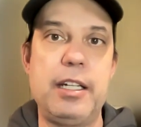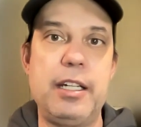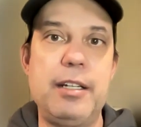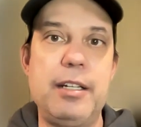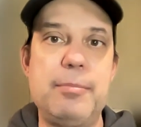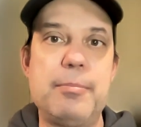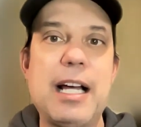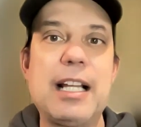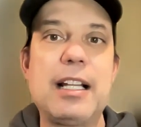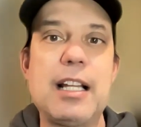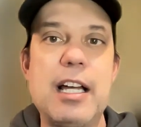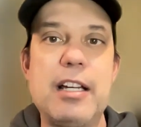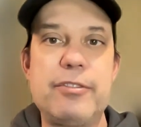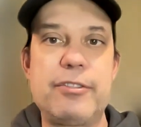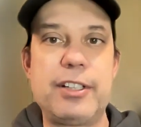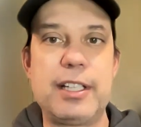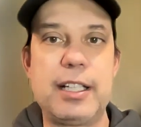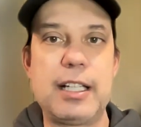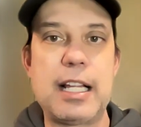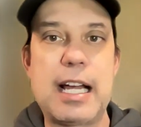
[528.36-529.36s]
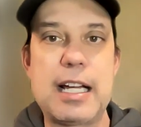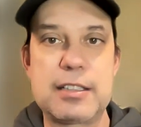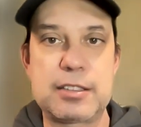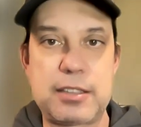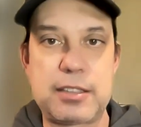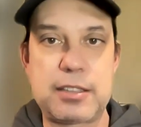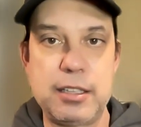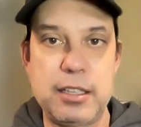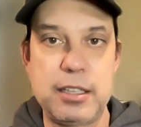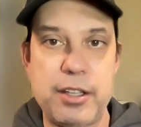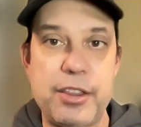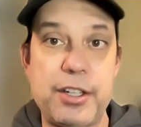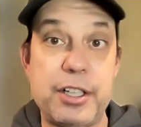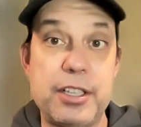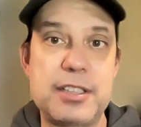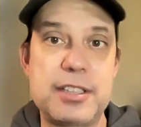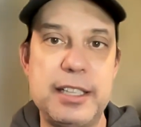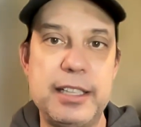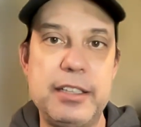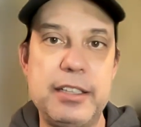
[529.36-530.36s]
in my life in the last
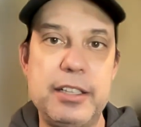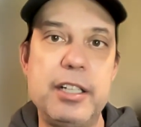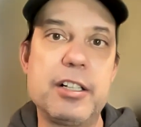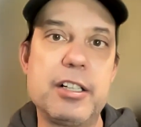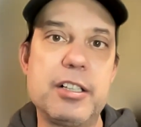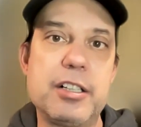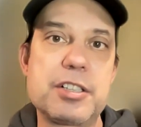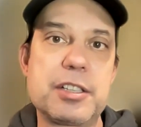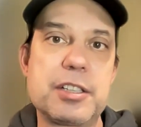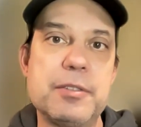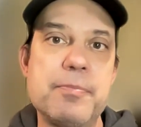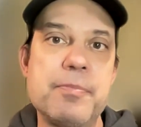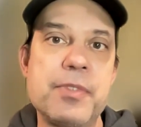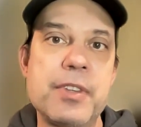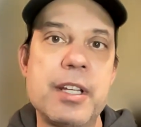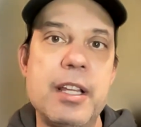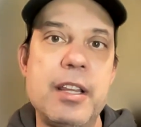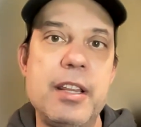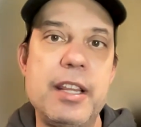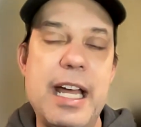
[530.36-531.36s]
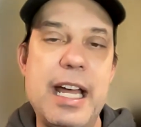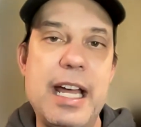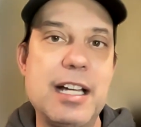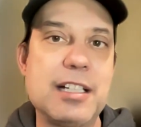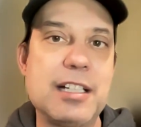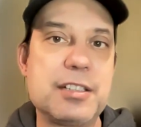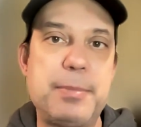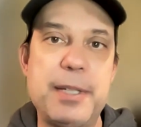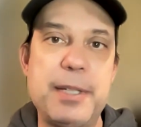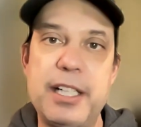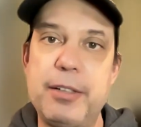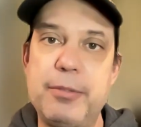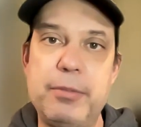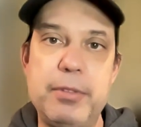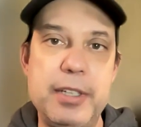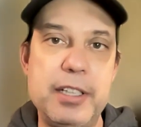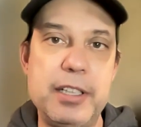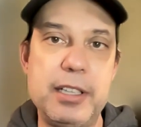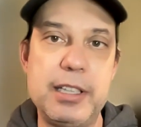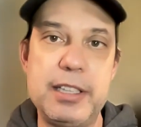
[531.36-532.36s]
13 years. That has been a
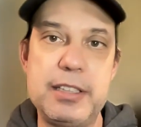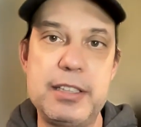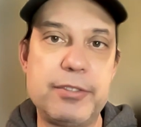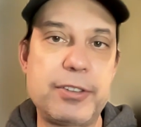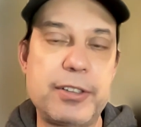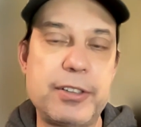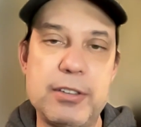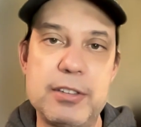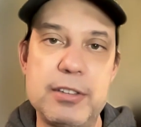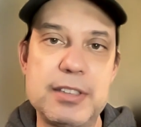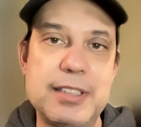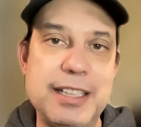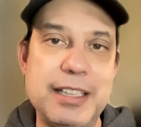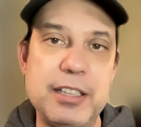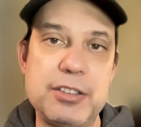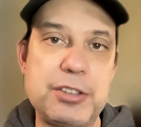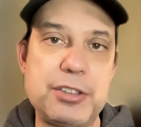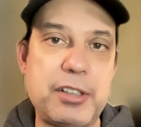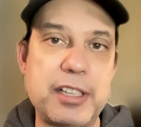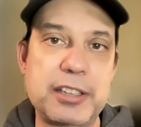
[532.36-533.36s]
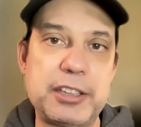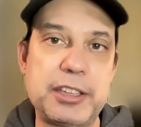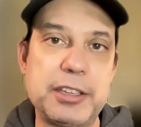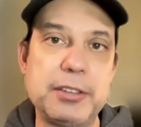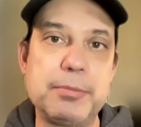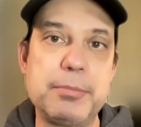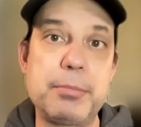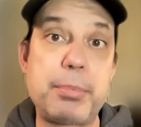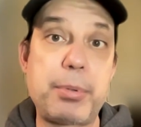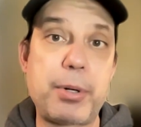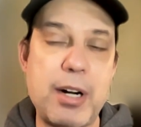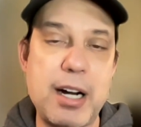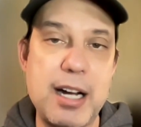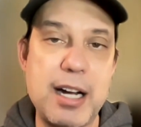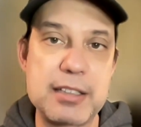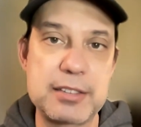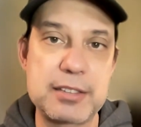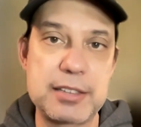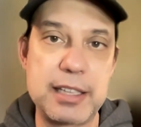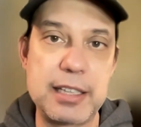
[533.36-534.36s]
really difficult deconstruction
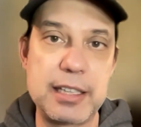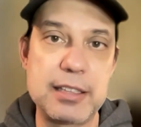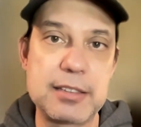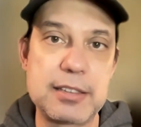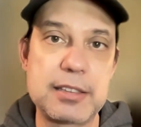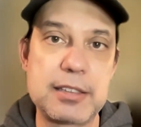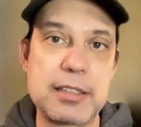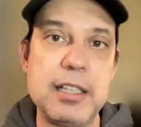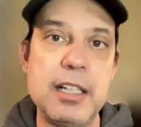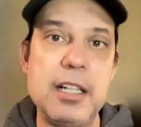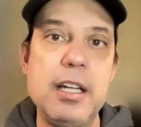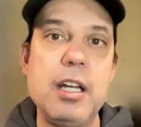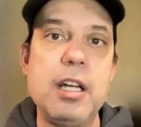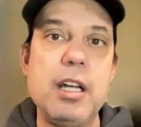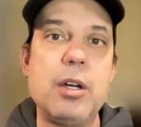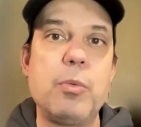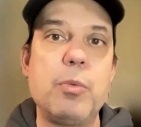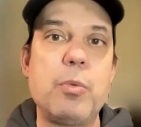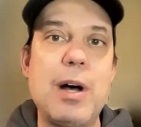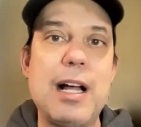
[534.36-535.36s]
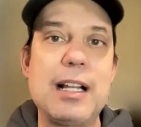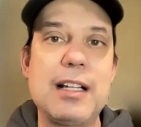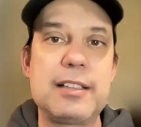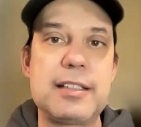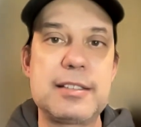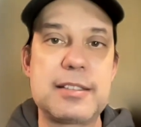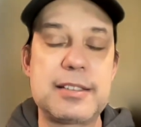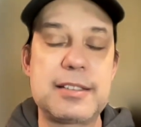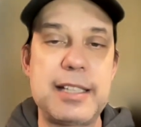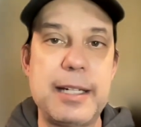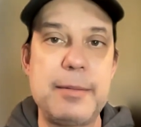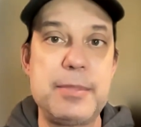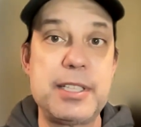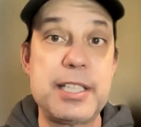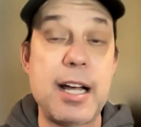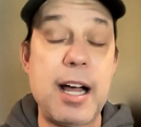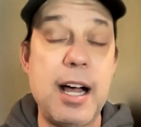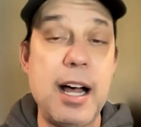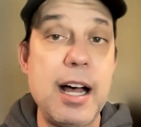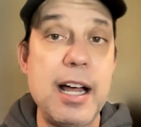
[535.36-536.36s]
process, while at the same
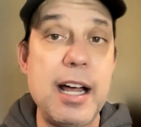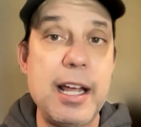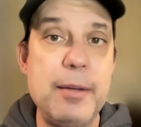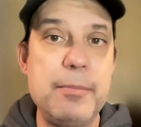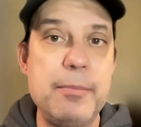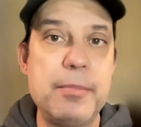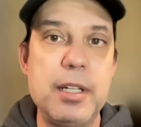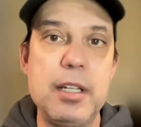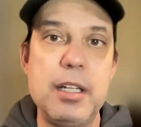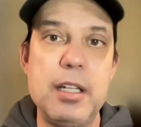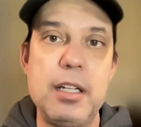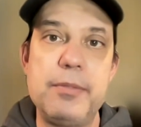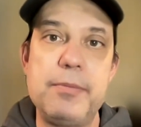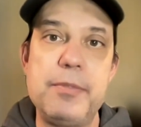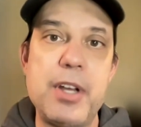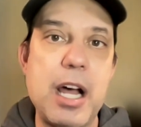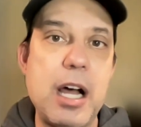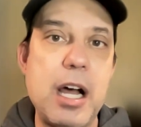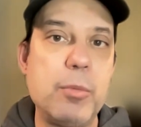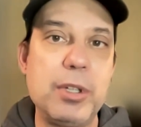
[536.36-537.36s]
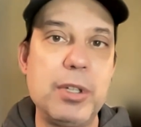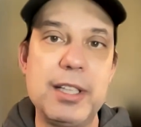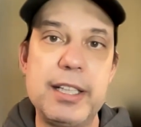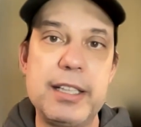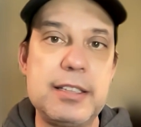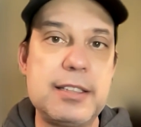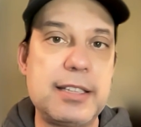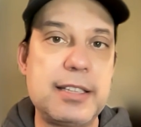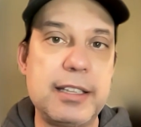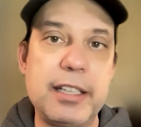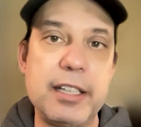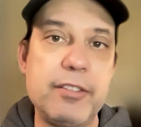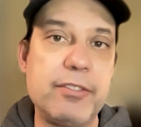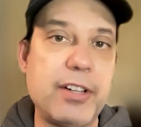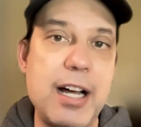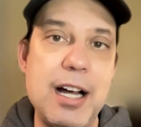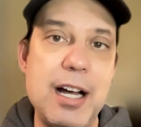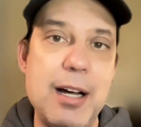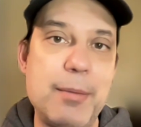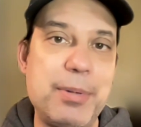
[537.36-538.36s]
time not willing to
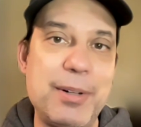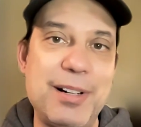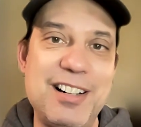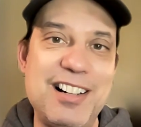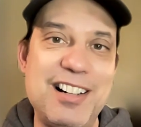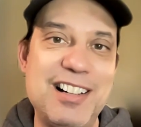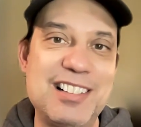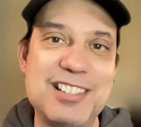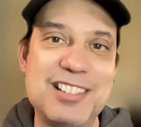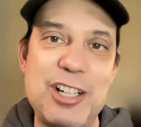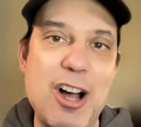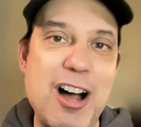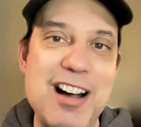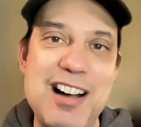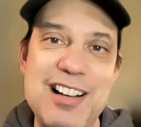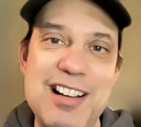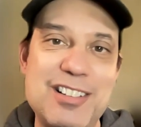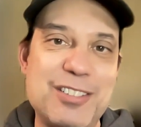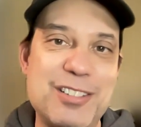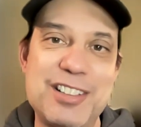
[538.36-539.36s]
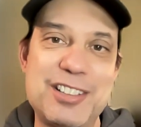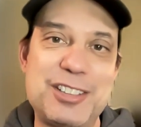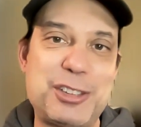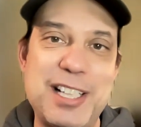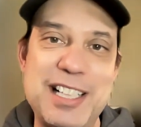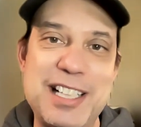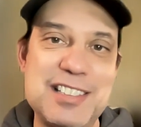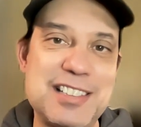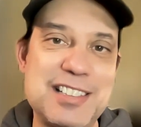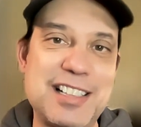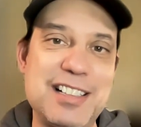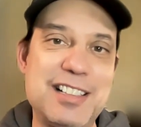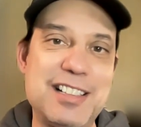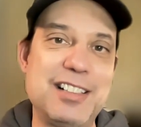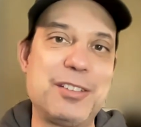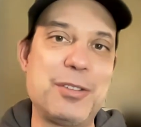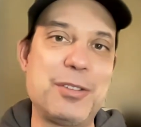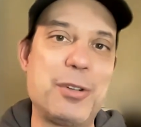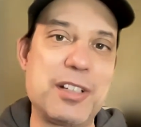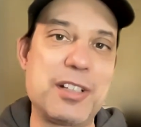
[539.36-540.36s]
give up on God or the
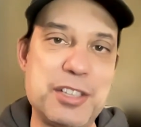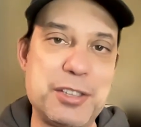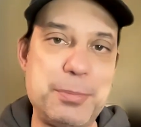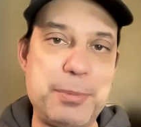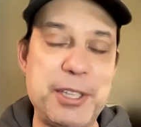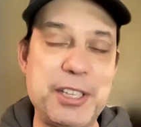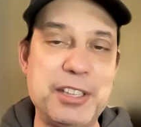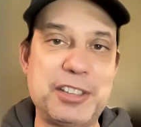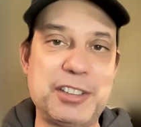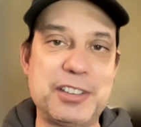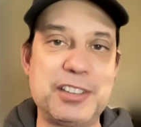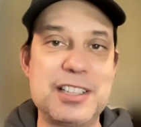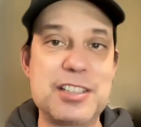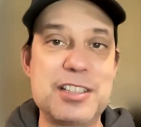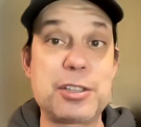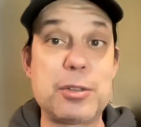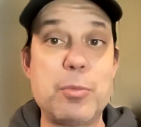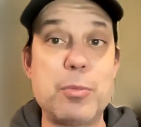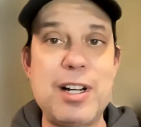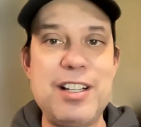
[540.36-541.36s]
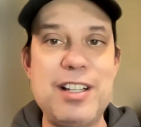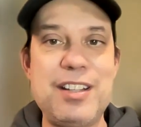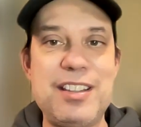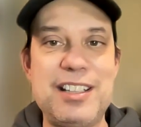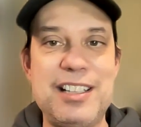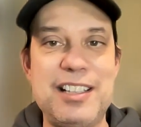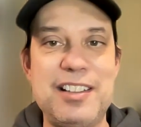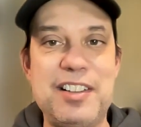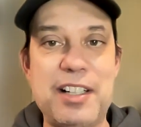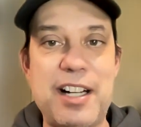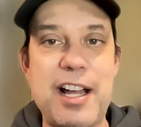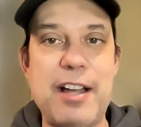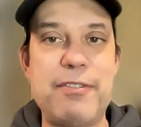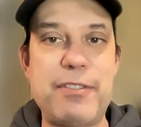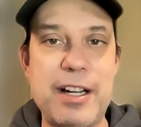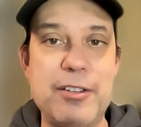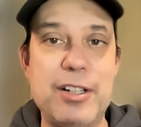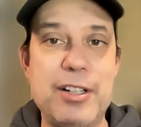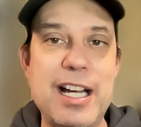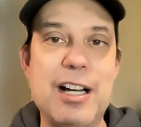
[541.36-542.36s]
transcendent or the spiritual. And so one of the things that I found